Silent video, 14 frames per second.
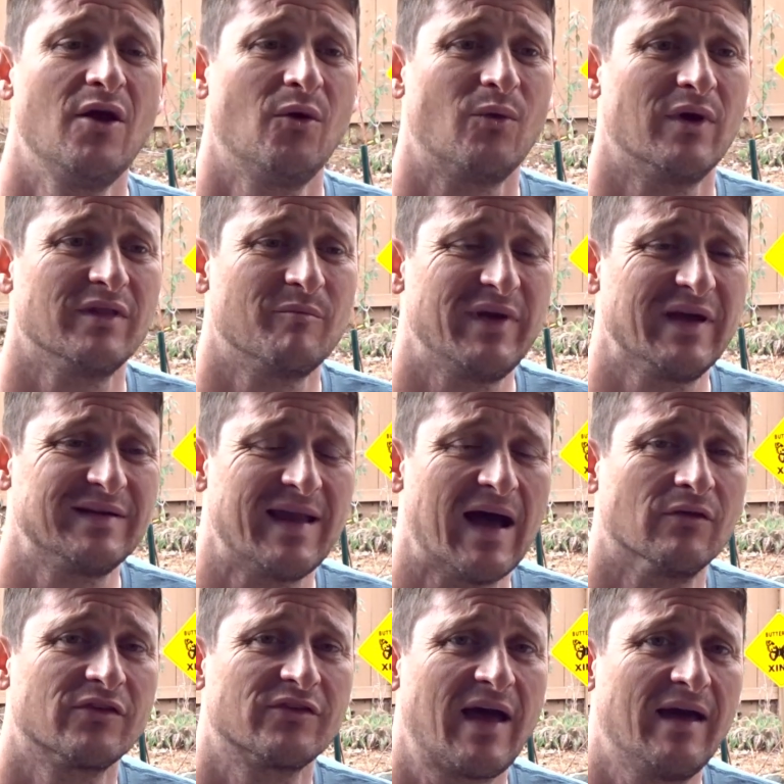One of the big
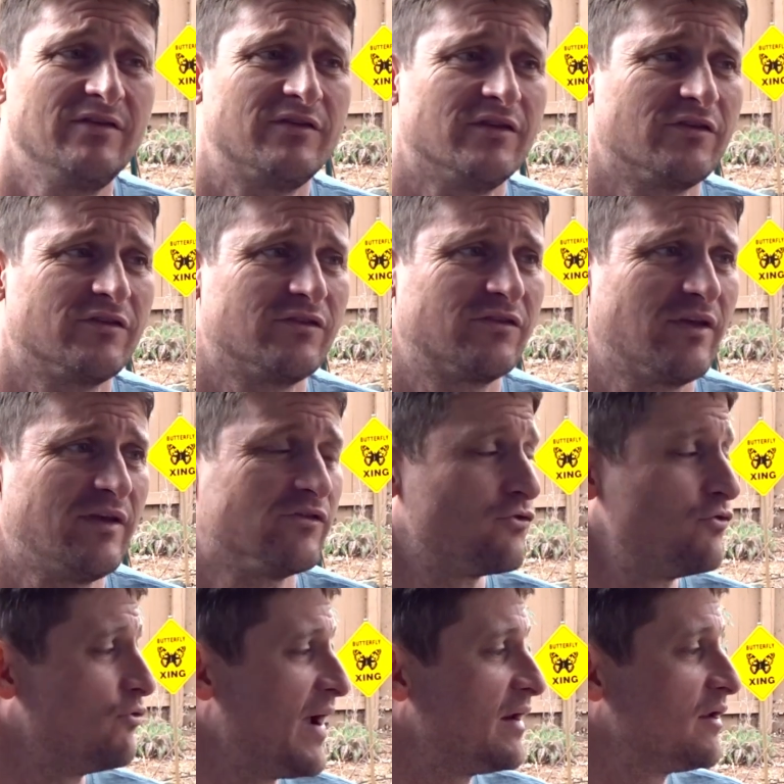downsides is
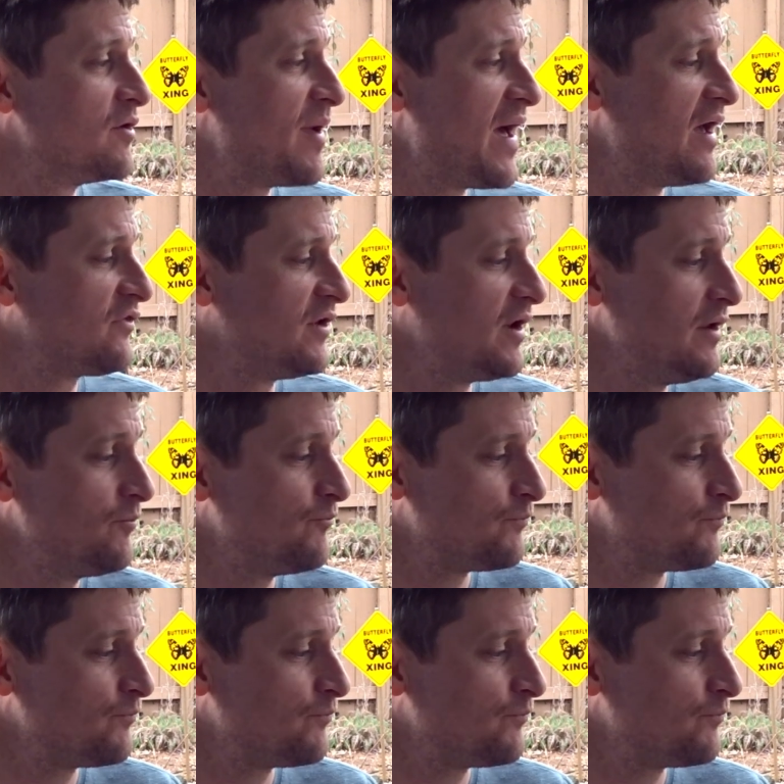grain capacity.